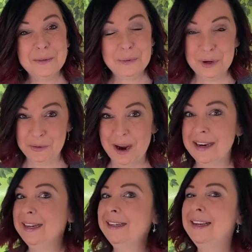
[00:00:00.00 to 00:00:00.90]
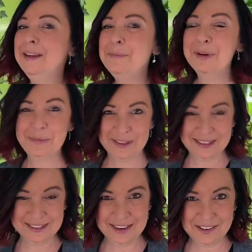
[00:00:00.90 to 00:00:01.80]
root rot and keep your
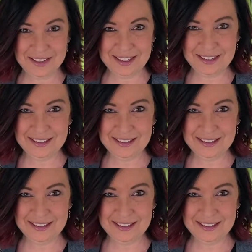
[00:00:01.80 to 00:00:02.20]
plants healthy.